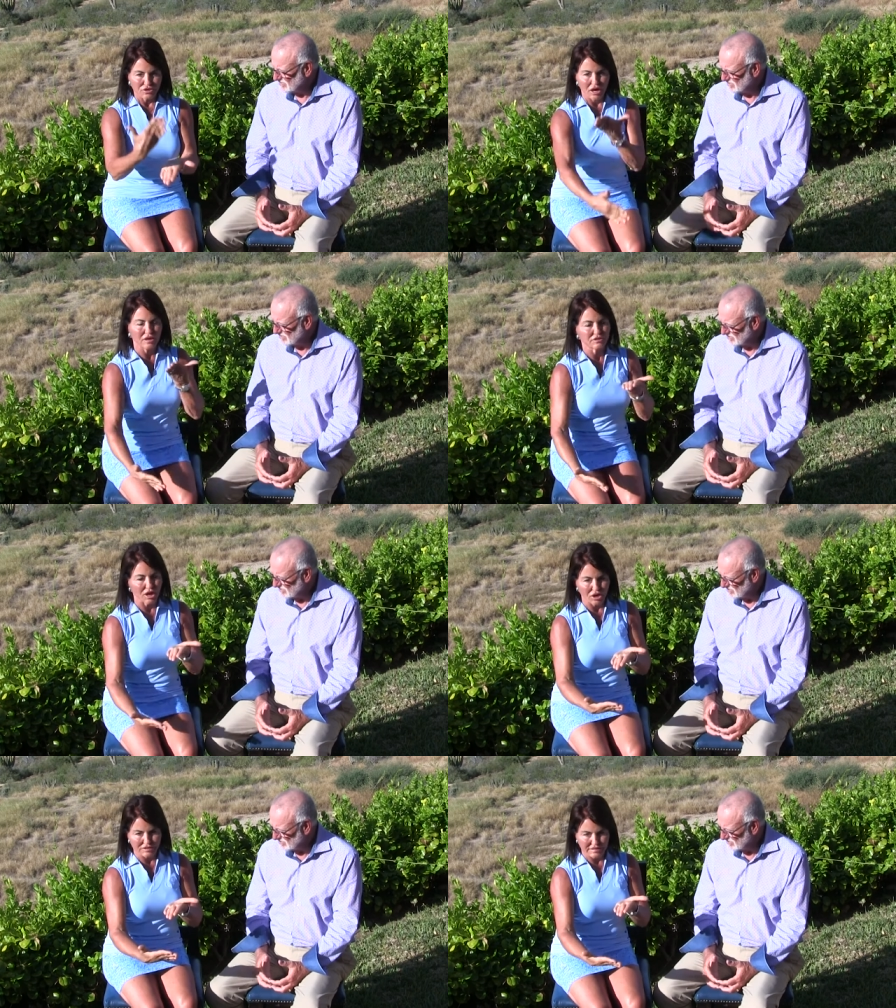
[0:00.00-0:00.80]
to, to
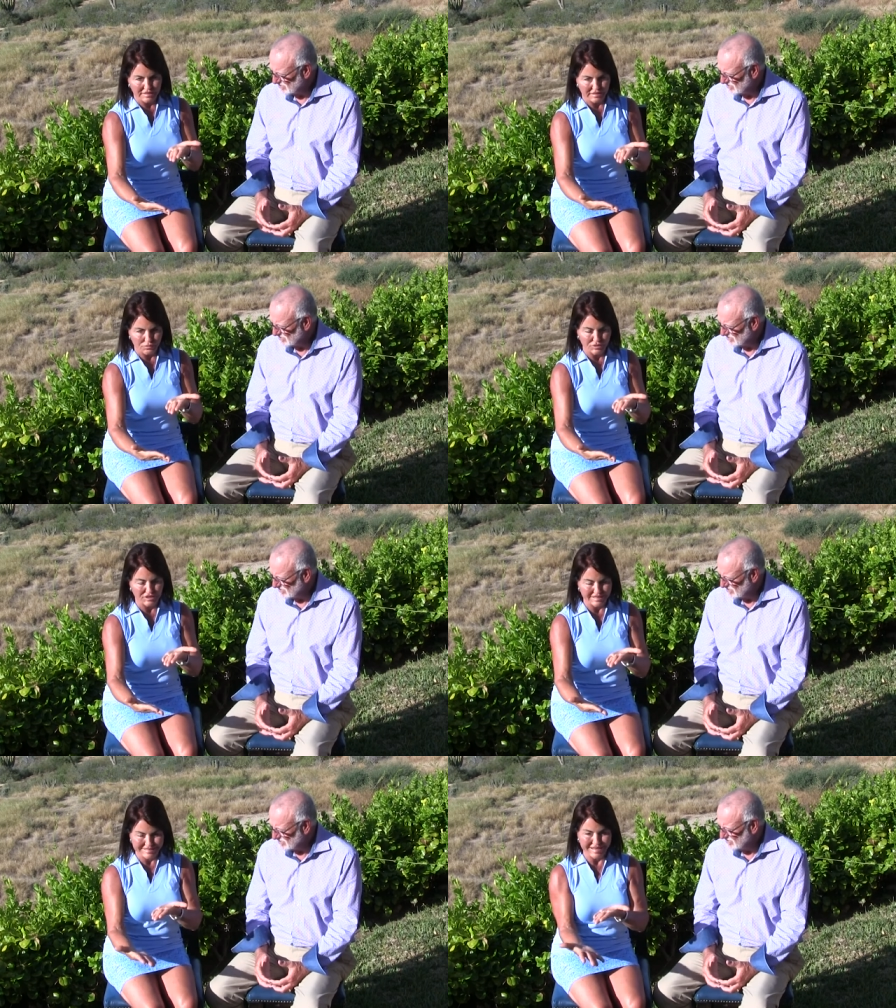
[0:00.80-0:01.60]
heart disease, which
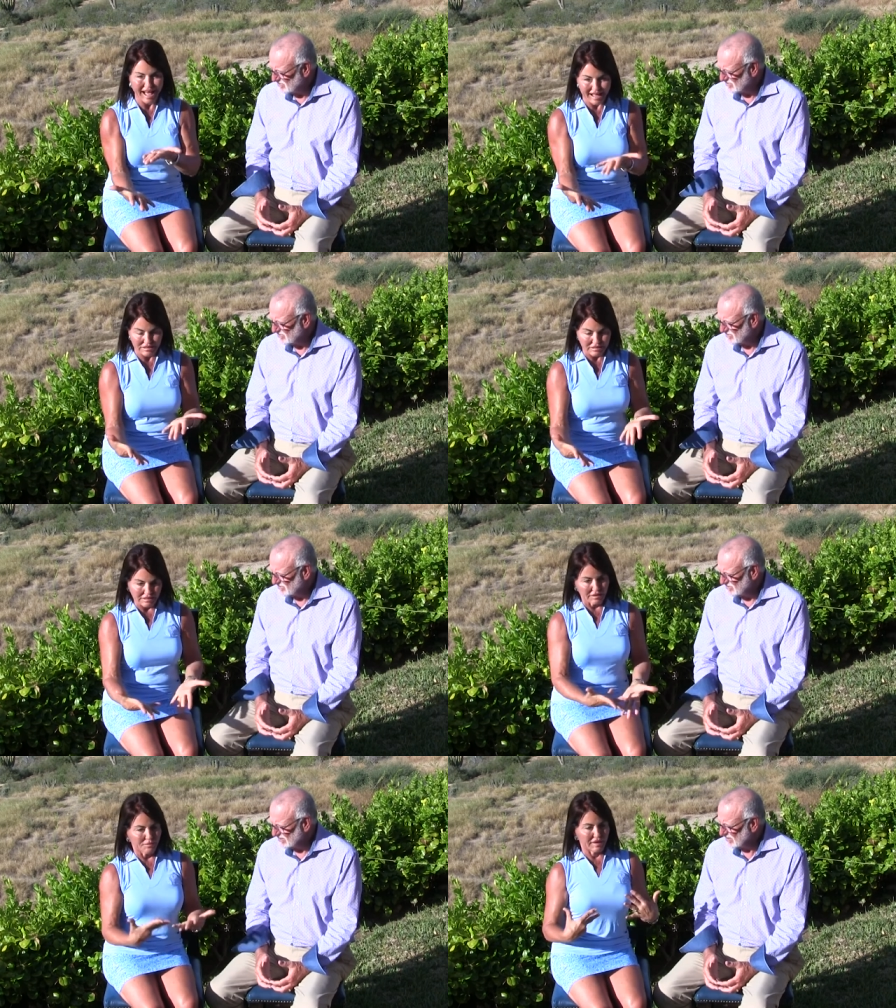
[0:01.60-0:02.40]
it is not.
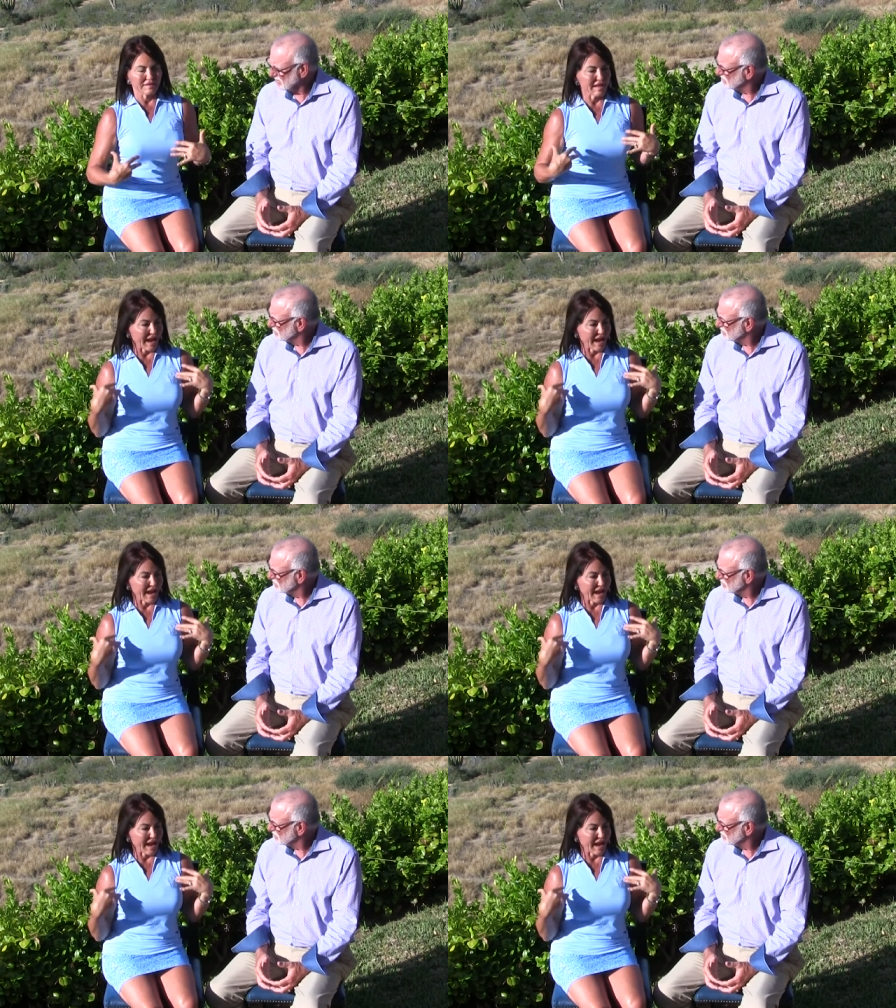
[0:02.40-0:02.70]
Because